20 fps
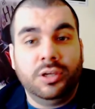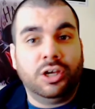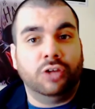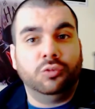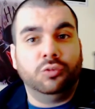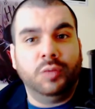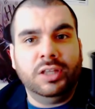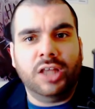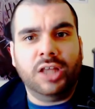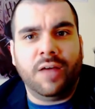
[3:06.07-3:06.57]

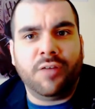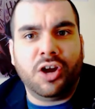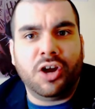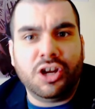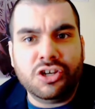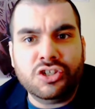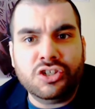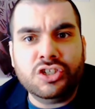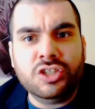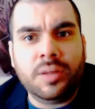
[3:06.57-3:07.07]
because we love our
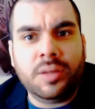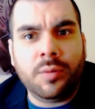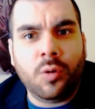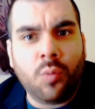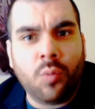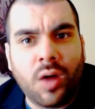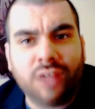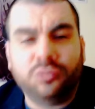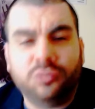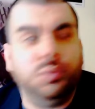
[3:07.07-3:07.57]
issue number
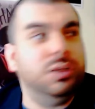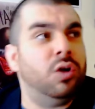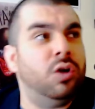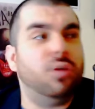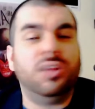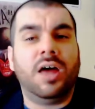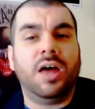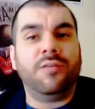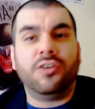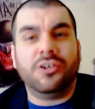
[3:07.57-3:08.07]
1s. We
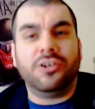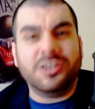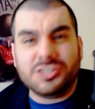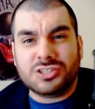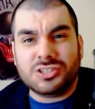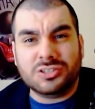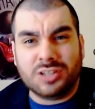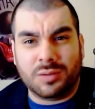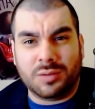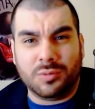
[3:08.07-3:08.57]
don't love our
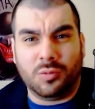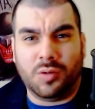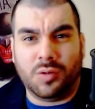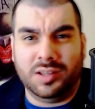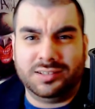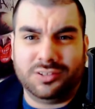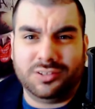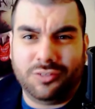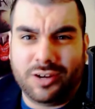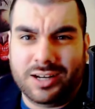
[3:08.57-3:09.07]
issue number
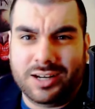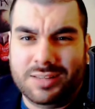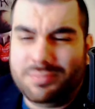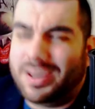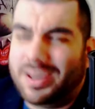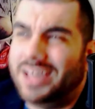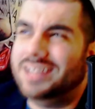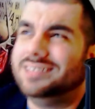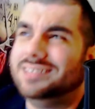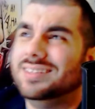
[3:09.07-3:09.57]
1s already,
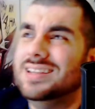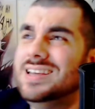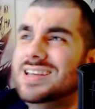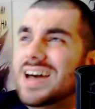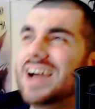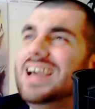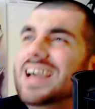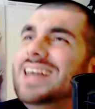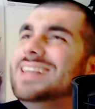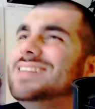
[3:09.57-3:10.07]
man.
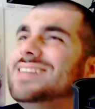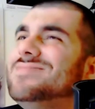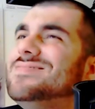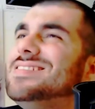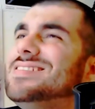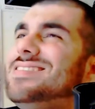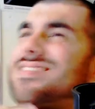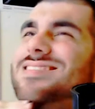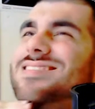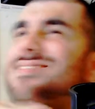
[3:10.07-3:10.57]
I got it up
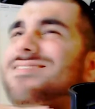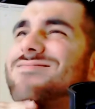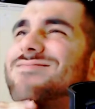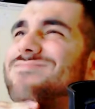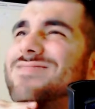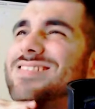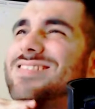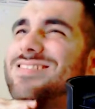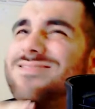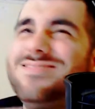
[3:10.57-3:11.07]
to here
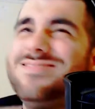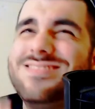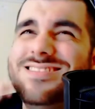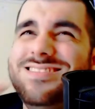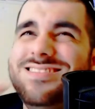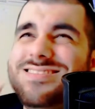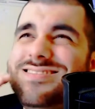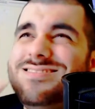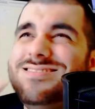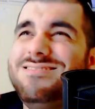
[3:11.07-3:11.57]
already with
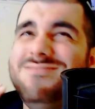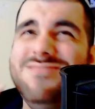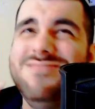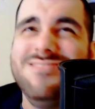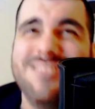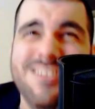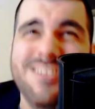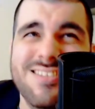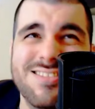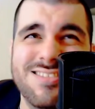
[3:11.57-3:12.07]
the issue number
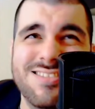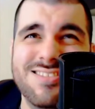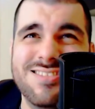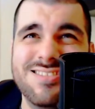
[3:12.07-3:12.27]
1s.